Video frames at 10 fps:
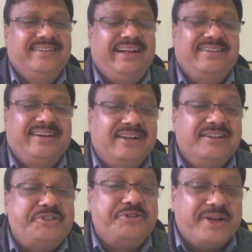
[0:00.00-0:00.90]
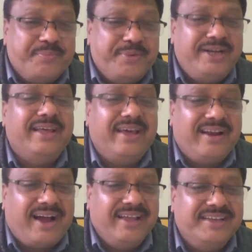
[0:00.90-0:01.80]
that the girls should complete their
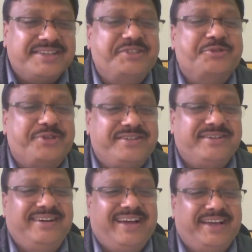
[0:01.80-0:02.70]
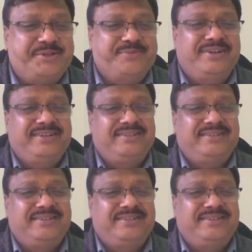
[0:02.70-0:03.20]
highest education in IHM.